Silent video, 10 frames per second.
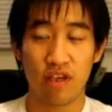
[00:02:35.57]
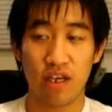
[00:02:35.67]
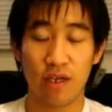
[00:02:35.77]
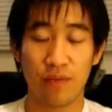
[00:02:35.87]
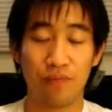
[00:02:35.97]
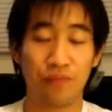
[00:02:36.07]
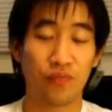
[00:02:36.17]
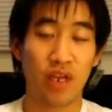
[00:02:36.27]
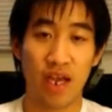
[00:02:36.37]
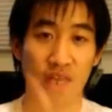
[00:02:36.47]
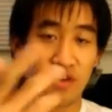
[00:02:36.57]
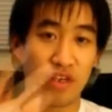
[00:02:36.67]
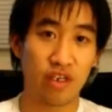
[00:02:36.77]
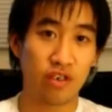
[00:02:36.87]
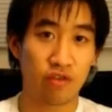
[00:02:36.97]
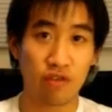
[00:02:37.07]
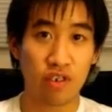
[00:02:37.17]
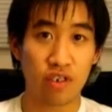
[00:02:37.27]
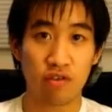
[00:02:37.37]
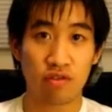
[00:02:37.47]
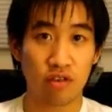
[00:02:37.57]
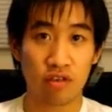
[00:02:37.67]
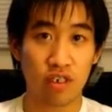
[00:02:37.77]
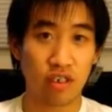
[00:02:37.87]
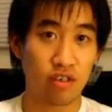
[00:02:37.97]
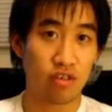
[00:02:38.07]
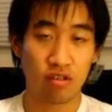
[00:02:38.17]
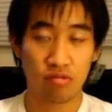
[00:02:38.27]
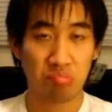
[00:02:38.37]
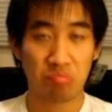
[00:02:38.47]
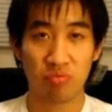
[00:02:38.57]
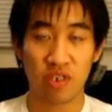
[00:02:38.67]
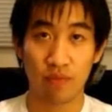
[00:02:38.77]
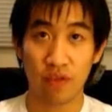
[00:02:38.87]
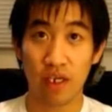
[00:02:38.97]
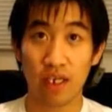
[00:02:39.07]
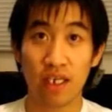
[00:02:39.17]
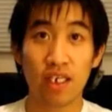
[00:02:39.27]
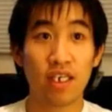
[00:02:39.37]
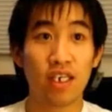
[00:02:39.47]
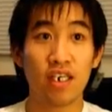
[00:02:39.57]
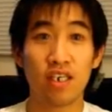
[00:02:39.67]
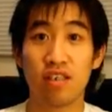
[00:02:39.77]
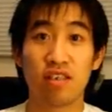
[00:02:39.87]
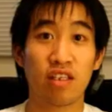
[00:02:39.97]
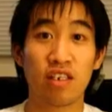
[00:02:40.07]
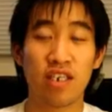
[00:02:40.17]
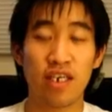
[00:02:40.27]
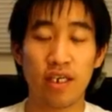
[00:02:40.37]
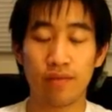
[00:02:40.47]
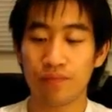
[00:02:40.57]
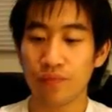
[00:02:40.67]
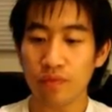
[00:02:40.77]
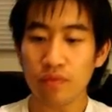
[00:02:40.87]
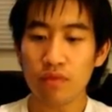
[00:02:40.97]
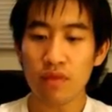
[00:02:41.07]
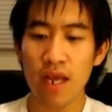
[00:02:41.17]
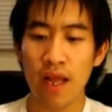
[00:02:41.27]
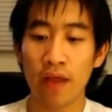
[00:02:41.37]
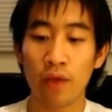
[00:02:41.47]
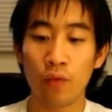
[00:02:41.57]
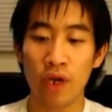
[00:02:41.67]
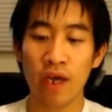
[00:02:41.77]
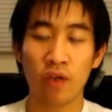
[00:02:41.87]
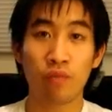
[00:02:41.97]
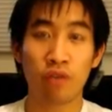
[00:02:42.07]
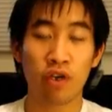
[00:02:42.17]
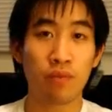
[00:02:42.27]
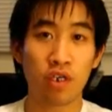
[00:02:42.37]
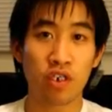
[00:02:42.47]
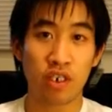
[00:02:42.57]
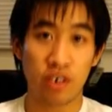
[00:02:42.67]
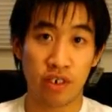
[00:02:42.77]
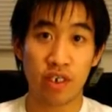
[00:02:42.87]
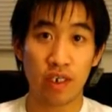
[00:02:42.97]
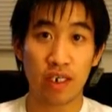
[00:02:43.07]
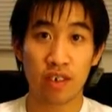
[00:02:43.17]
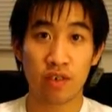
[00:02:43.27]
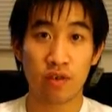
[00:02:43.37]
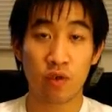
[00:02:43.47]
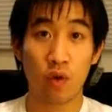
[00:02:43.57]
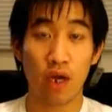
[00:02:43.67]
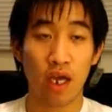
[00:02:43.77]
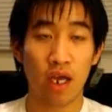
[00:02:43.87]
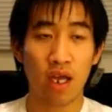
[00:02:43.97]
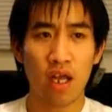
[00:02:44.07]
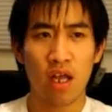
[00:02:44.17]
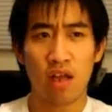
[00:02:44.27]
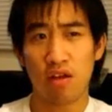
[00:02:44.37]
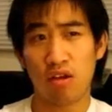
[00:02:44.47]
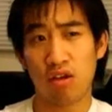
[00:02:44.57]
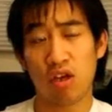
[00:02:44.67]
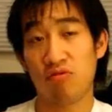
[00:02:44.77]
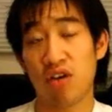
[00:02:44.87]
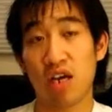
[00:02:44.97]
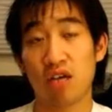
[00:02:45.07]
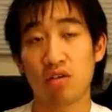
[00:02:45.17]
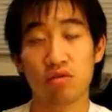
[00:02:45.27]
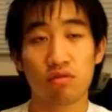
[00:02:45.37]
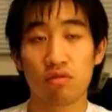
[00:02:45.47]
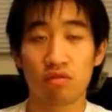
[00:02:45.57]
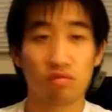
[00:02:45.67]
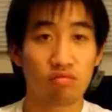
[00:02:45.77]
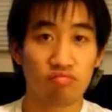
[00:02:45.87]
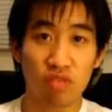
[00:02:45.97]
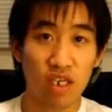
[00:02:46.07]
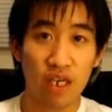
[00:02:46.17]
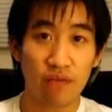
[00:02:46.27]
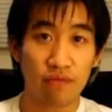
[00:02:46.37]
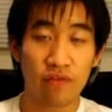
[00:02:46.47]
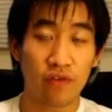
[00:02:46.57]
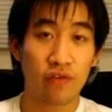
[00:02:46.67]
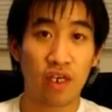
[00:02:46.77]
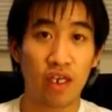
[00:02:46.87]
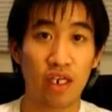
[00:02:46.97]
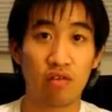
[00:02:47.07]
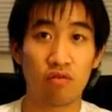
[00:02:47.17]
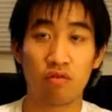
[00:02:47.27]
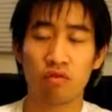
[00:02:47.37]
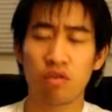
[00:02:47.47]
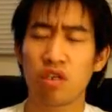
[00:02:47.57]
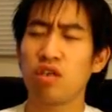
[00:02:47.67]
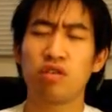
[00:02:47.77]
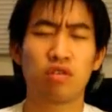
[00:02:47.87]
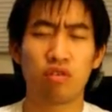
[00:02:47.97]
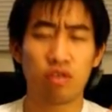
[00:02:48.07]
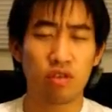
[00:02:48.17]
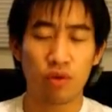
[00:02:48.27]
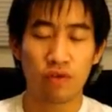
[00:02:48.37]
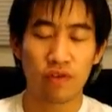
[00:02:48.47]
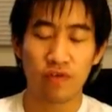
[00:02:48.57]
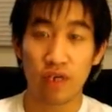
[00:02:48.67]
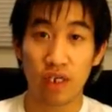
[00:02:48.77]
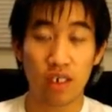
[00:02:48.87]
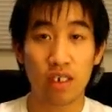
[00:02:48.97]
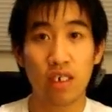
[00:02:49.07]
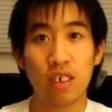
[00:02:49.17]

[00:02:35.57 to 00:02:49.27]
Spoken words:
had chorizo sausage, something to eat, and then we headed pretty much into Leicester Square around 11:15, or no, sorry, 12:15,